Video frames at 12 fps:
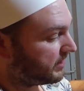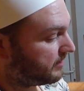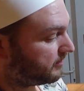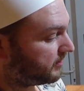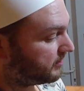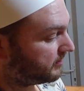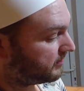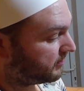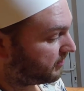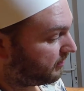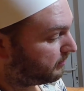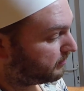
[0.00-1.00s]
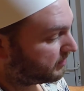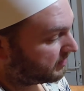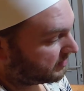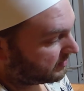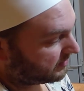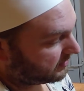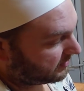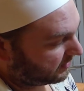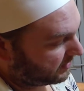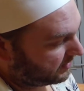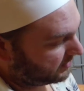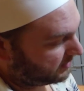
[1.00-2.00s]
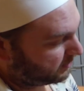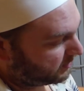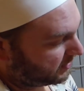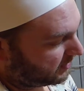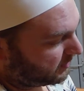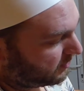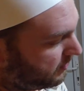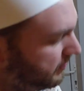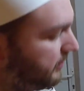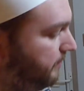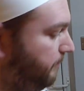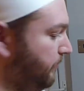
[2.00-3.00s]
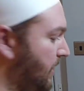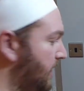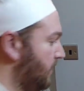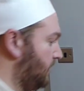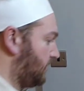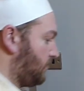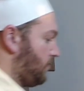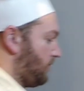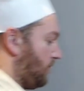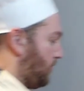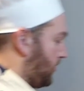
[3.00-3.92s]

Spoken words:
are now nice and soft. Like that, looking good. So what we